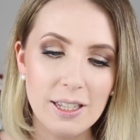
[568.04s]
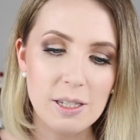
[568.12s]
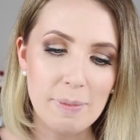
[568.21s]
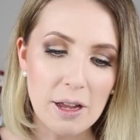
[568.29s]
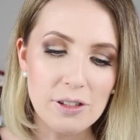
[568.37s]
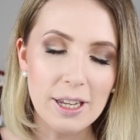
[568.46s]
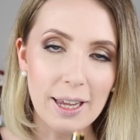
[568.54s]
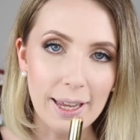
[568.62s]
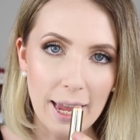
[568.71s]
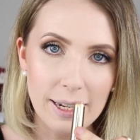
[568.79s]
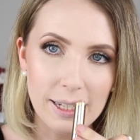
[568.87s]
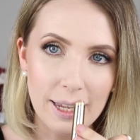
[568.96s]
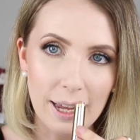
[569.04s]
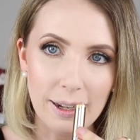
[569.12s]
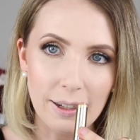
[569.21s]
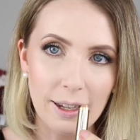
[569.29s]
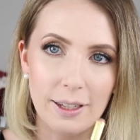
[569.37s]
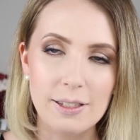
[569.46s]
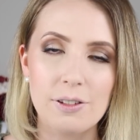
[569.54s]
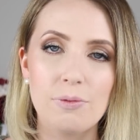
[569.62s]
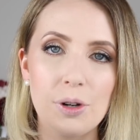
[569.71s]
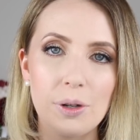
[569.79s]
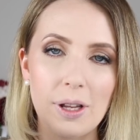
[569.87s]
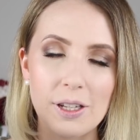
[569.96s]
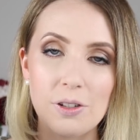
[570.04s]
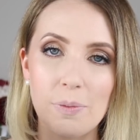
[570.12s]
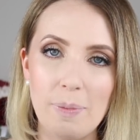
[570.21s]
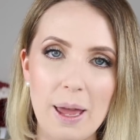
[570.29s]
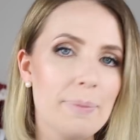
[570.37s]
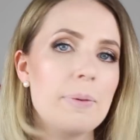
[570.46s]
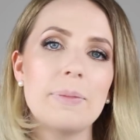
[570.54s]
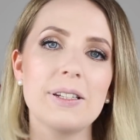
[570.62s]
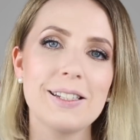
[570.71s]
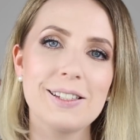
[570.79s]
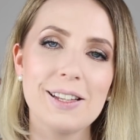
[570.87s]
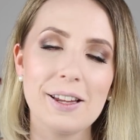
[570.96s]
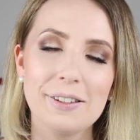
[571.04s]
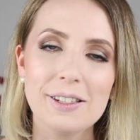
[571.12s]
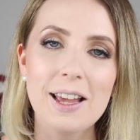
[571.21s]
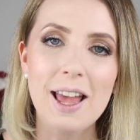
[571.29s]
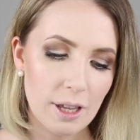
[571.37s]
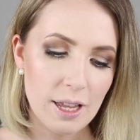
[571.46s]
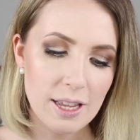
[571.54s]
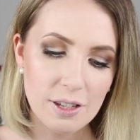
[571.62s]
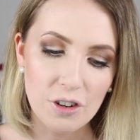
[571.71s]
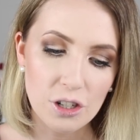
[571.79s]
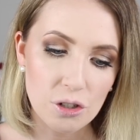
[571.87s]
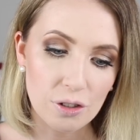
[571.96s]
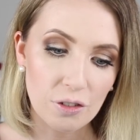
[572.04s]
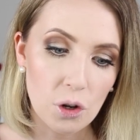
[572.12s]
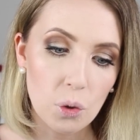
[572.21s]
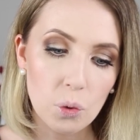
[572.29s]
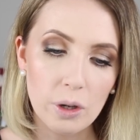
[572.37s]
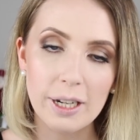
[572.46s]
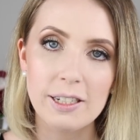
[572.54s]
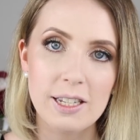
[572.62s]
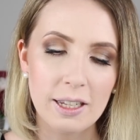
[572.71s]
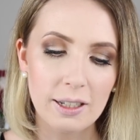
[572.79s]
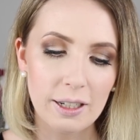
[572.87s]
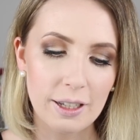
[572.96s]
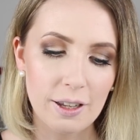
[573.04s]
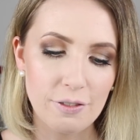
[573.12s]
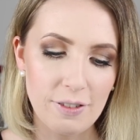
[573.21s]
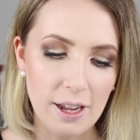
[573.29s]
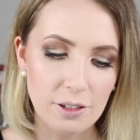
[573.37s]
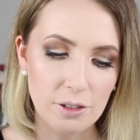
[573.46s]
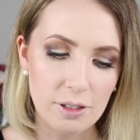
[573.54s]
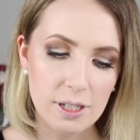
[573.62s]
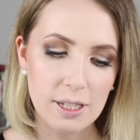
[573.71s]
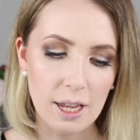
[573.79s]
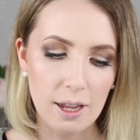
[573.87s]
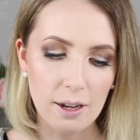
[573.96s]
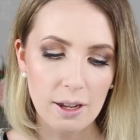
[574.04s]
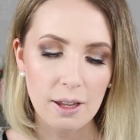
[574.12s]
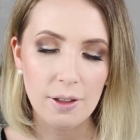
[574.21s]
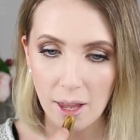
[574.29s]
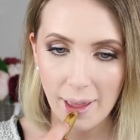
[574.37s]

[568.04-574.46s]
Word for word: It smells like a candy cane, like it's a real like sort of pepperminty scent. It has a very sort of cooling, tingling effect on the skin.